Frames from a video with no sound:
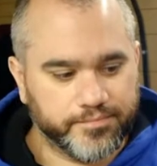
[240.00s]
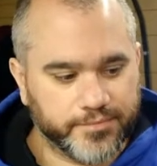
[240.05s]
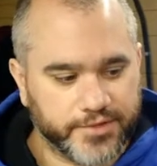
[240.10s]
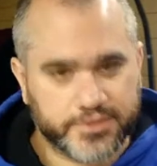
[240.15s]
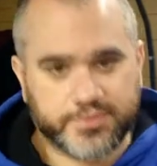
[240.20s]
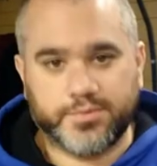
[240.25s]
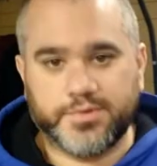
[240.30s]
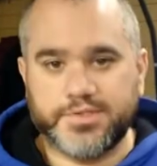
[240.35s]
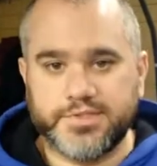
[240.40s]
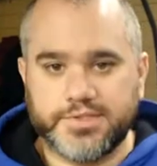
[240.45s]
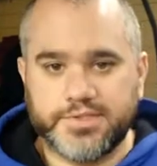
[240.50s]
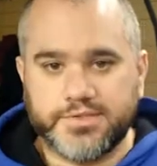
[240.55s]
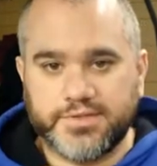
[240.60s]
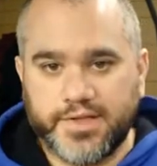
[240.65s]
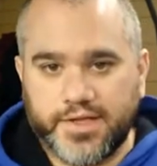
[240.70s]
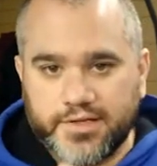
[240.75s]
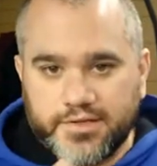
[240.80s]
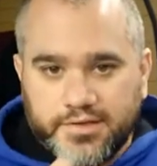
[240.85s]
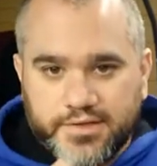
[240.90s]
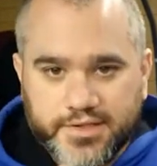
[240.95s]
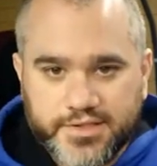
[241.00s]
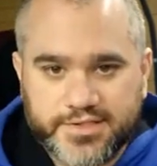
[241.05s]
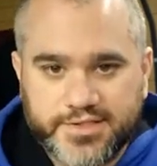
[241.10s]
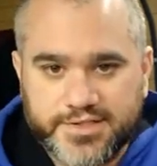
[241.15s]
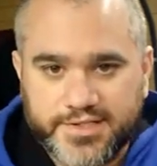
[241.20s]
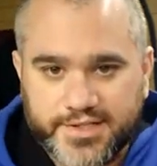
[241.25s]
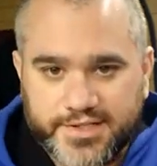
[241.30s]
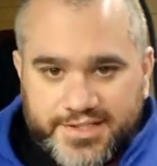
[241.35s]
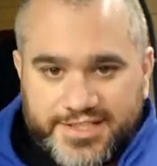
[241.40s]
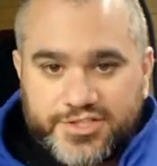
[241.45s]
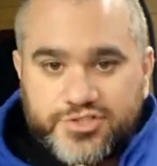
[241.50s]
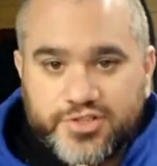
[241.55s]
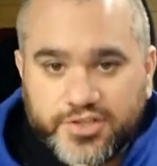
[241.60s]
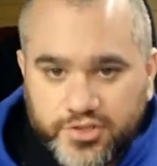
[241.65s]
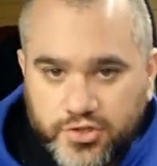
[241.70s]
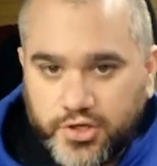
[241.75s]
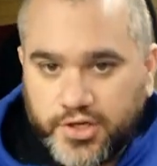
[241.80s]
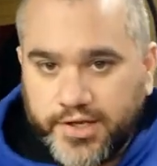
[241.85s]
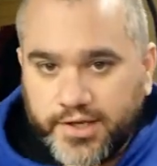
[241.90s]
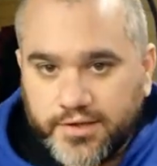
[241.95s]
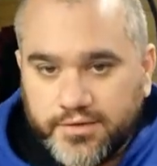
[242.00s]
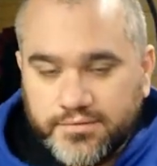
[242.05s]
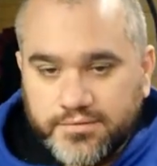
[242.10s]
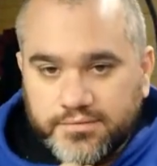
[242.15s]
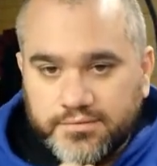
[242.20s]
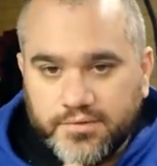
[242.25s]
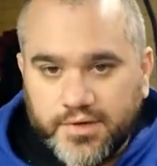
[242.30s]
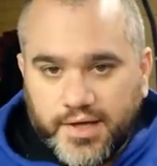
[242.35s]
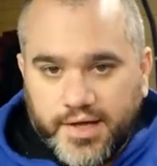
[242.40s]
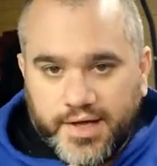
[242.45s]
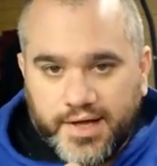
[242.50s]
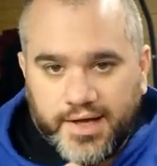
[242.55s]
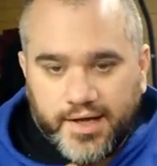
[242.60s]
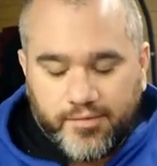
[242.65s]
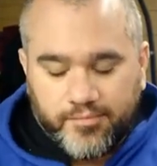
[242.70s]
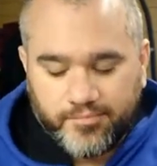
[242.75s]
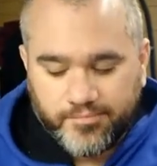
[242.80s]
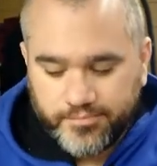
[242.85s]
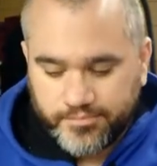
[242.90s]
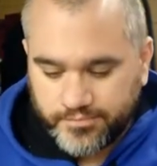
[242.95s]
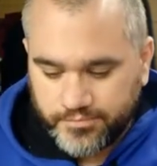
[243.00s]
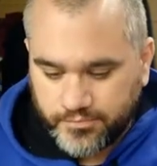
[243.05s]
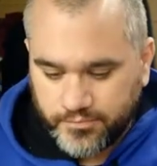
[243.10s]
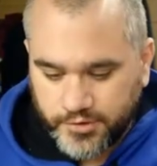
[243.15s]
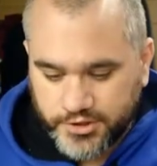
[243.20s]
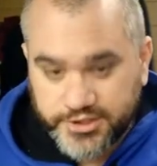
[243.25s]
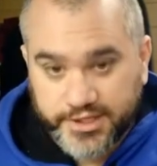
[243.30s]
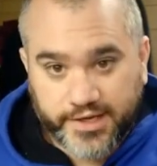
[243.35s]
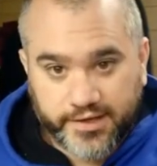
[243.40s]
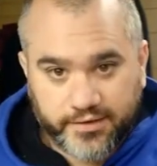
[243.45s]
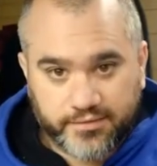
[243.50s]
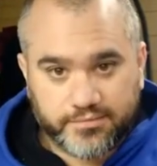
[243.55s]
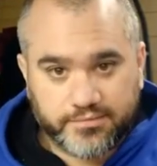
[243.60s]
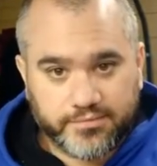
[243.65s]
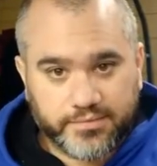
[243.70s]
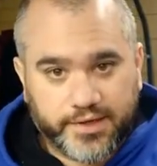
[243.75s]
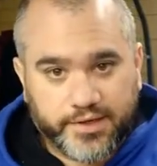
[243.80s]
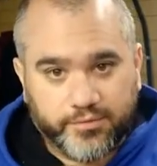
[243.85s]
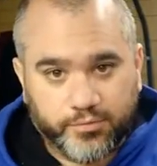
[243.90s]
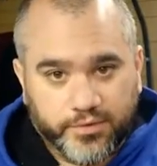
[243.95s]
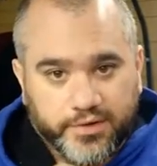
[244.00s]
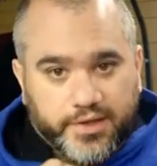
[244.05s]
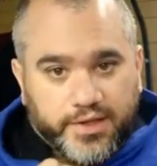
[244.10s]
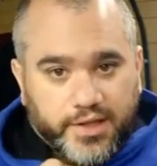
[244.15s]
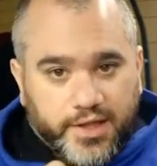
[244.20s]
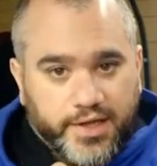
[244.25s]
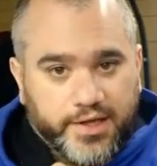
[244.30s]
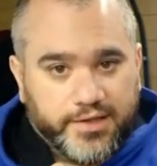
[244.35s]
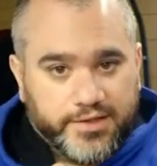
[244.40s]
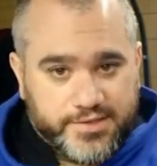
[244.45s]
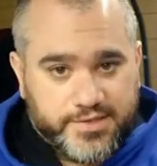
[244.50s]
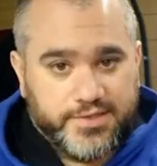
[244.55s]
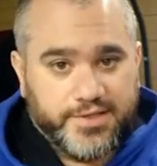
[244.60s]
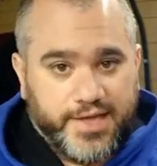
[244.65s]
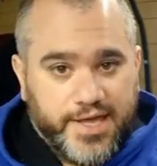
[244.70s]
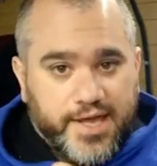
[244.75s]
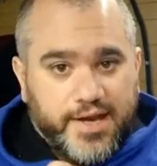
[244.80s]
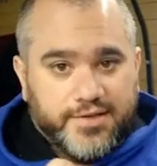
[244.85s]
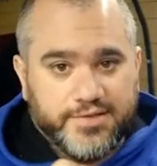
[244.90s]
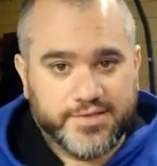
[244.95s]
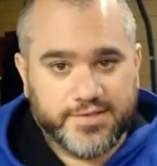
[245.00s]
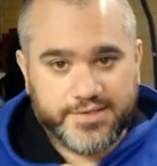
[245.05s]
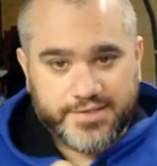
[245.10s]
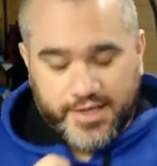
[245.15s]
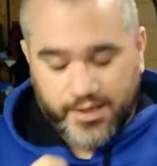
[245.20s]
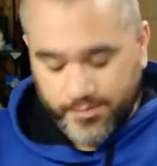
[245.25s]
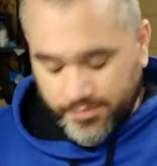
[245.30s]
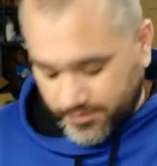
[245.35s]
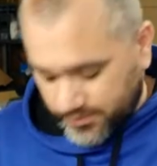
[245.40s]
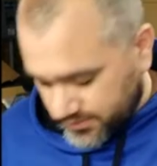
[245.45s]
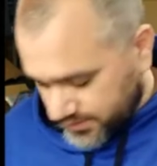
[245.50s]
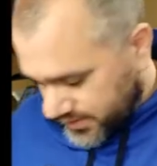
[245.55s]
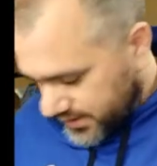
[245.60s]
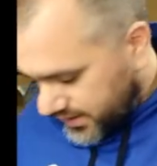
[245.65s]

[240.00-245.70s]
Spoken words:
This is a district hoodie, which I really like. This is, again, as a sample.